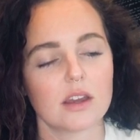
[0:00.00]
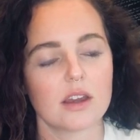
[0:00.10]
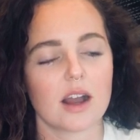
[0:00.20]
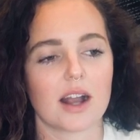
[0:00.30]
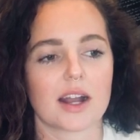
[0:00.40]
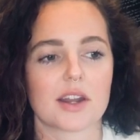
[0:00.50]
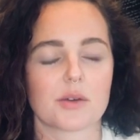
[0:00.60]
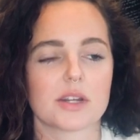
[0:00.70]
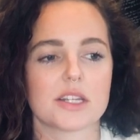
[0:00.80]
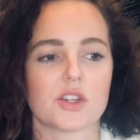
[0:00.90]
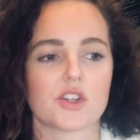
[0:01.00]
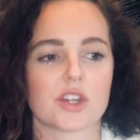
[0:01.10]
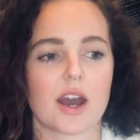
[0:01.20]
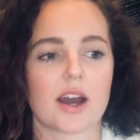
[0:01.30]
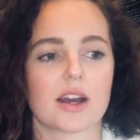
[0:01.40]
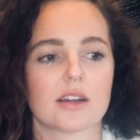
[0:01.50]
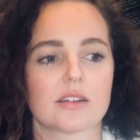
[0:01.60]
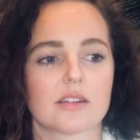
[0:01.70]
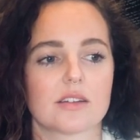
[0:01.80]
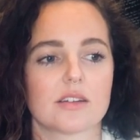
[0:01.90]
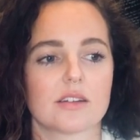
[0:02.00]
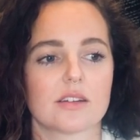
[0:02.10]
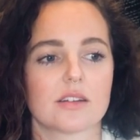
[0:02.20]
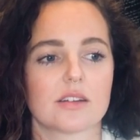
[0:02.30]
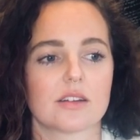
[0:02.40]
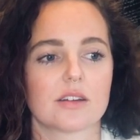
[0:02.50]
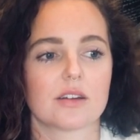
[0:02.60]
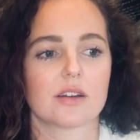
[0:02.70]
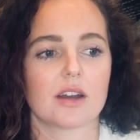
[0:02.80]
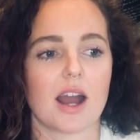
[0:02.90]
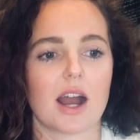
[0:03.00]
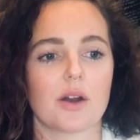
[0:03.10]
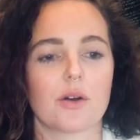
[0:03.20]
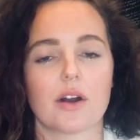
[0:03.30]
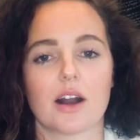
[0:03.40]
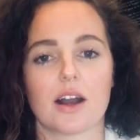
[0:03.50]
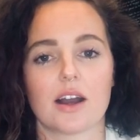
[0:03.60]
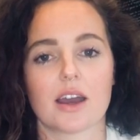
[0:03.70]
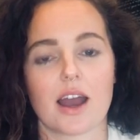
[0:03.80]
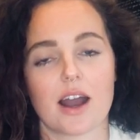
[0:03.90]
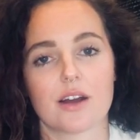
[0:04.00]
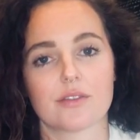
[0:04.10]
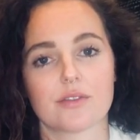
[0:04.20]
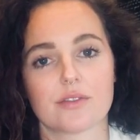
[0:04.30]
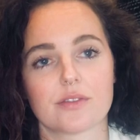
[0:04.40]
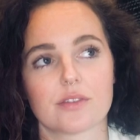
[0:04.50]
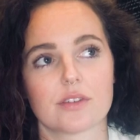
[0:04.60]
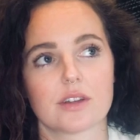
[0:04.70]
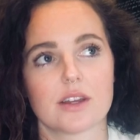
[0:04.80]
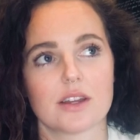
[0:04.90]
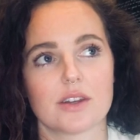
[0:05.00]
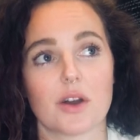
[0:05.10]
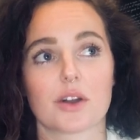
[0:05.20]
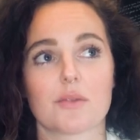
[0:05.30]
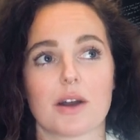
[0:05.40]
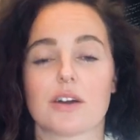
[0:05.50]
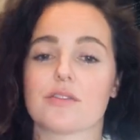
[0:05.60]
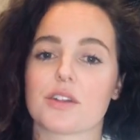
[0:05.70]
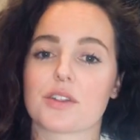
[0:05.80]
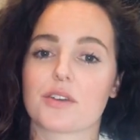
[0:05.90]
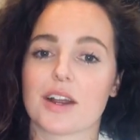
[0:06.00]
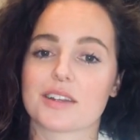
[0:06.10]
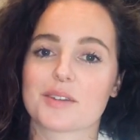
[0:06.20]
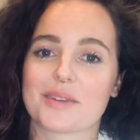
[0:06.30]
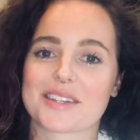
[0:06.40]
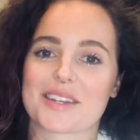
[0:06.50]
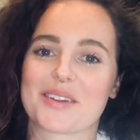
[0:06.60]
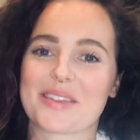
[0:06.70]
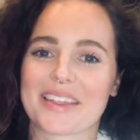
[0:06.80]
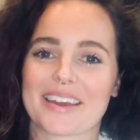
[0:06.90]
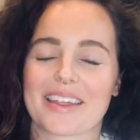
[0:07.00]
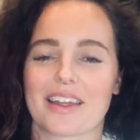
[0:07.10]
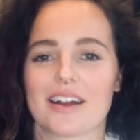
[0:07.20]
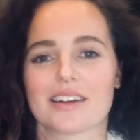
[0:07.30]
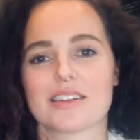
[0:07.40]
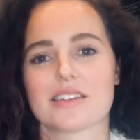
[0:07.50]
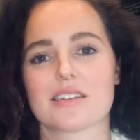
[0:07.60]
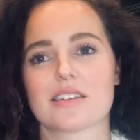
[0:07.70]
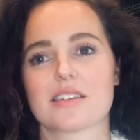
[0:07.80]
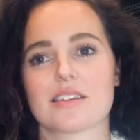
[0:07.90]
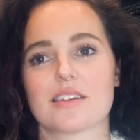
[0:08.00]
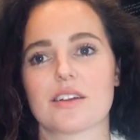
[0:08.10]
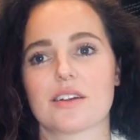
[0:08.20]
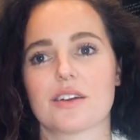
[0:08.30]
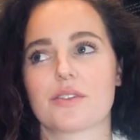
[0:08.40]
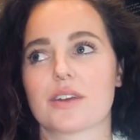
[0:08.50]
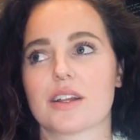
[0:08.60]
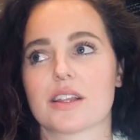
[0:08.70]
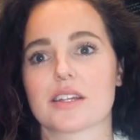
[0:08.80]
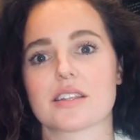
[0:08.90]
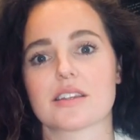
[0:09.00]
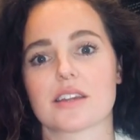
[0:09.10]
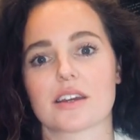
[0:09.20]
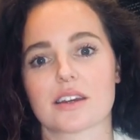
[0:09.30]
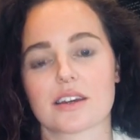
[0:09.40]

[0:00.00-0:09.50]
I kind of wanted to share how I have not come out of the other end, because I don't think that is a realistic